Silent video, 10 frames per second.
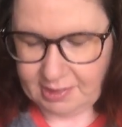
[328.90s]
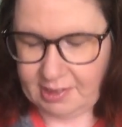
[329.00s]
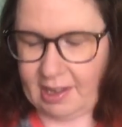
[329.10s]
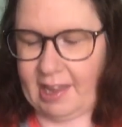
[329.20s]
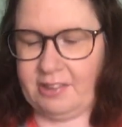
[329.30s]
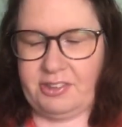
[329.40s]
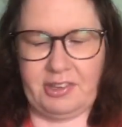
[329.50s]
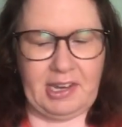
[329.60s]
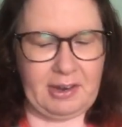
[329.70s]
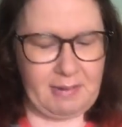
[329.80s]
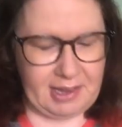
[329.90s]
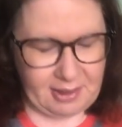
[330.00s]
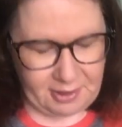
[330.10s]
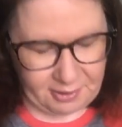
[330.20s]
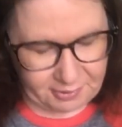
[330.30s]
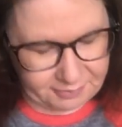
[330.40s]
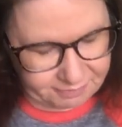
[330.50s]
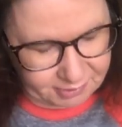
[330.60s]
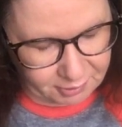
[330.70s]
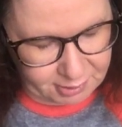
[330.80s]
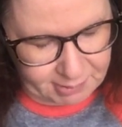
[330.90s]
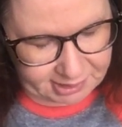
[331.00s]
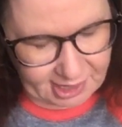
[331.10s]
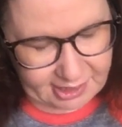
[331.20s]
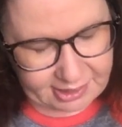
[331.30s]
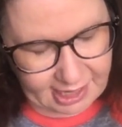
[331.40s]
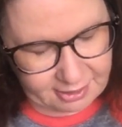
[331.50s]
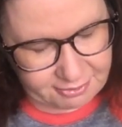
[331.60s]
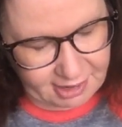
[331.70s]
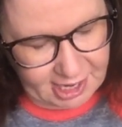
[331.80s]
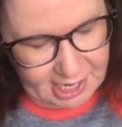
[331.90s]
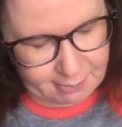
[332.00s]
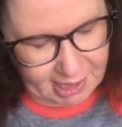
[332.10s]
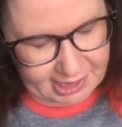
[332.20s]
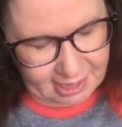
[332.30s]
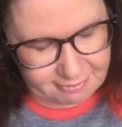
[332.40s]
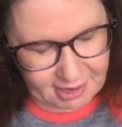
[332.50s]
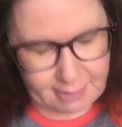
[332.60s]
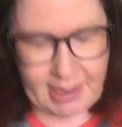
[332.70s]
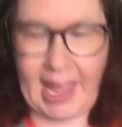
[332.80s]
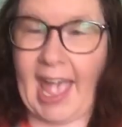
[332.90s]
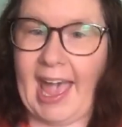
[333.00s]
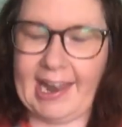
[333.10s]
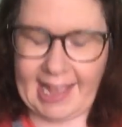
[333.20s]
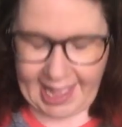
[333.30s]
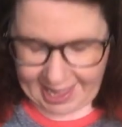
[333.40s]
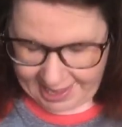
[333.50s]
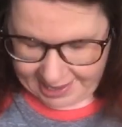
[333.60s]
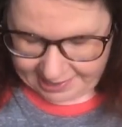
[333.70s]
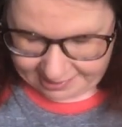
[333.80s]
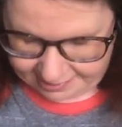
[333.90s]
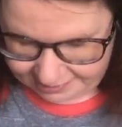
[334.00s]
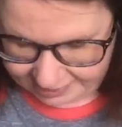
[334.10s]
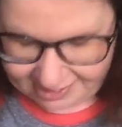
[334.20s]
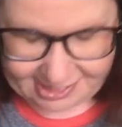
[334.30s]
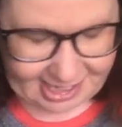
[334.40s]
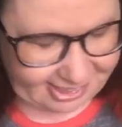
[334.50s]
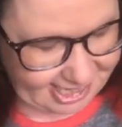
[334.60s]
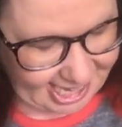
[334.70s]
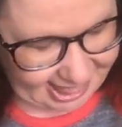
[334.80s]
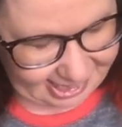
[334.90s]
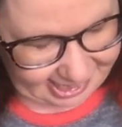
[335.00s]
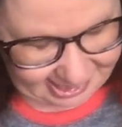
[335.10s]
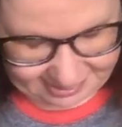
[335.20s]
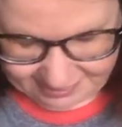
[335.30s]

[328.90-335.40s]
Okay, so here we go. Old MacDonald had a farm. On that farm, he had a hen. Let's sing together.